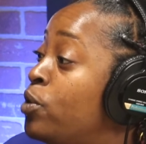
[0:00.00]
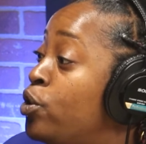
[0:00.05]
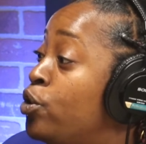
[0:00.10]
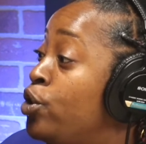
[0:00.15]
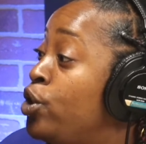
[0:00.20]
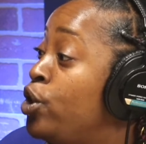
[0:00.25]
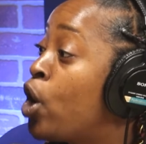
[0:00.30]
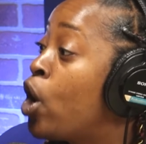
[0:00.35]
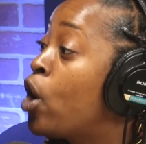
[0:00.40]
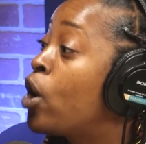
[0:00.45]
to
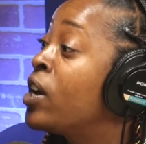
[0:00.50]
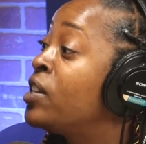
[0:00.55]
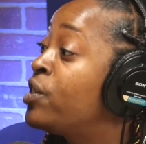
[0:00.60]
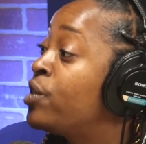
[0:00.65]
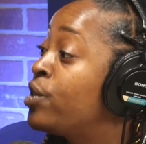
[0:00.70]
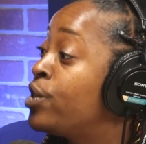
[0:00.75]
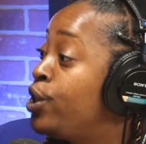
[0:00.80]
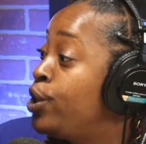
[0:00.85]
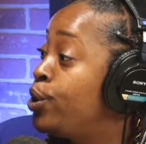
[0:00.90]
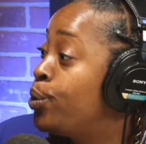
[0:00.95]
y'all
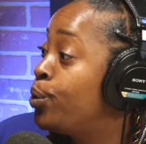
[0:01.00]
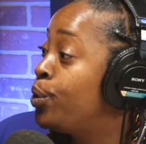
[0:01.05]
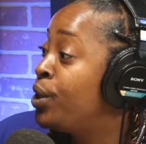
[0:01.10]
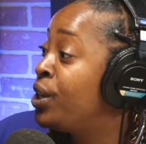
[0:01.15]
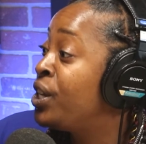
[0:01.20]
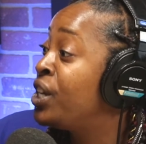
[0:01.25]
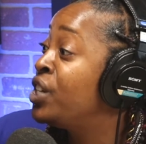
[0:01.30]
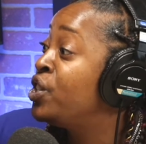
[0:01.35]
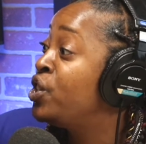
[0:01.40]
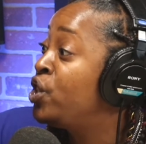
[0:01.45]

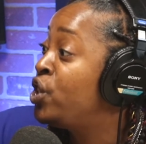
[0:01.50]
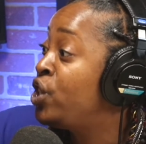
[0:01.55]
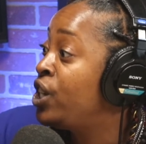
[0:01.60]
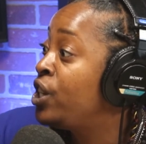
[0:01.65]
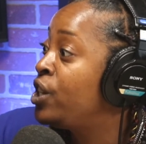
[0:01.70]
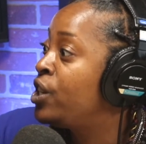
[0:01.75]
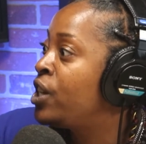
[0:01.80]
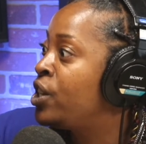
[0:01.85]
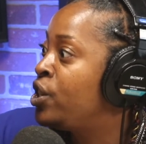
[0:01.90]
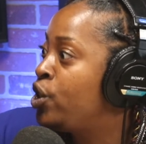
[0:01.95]
insecurity and
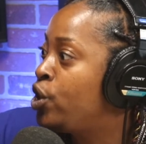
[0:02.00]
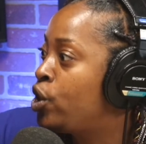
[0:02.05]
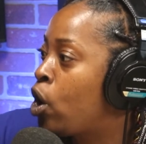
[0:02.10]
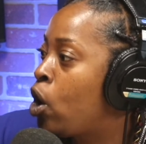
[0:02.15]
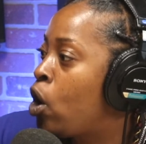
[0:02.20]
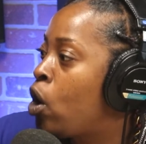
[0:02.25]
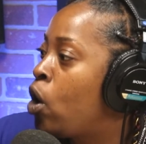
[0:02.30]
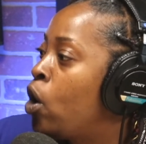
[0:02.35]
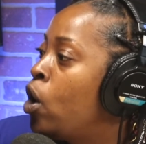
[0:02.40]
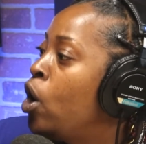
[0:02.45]
shit that
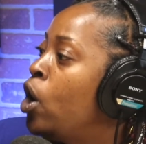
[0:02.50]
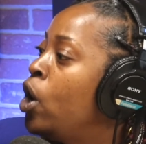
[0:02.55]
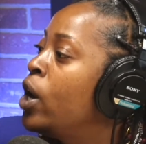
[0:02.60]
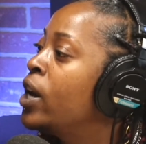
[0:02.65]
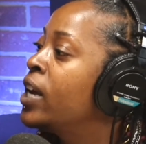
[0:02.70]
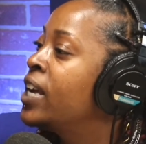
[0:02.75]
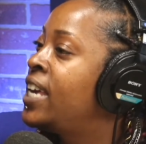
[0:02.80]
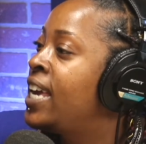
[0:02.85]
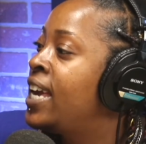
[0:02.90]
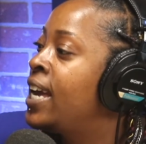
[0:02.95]
y'all
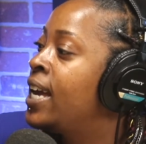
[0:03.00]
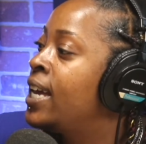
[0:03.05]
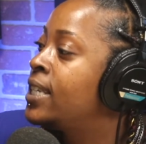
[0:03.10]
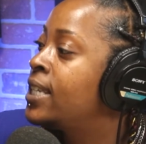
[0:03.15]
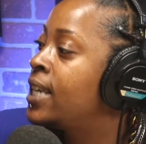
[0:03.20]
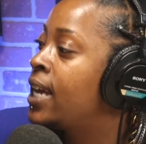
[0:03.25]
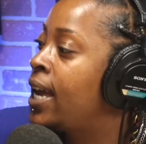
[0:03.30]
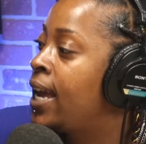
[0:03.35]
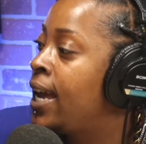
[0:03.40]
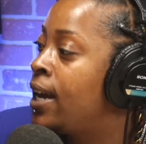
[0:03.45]
can't
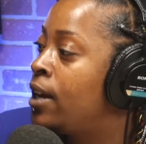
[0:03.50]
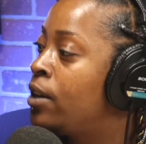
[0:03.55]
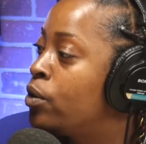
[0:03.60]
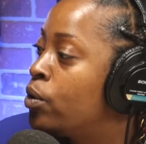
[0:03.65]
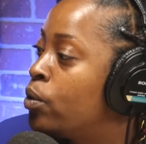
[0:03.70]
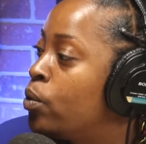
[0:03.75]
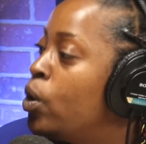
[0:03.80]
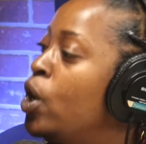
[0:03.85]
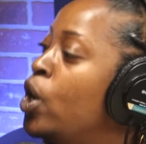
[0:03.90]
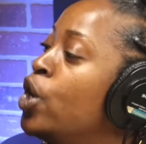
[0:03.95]

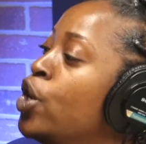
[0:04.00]
handle.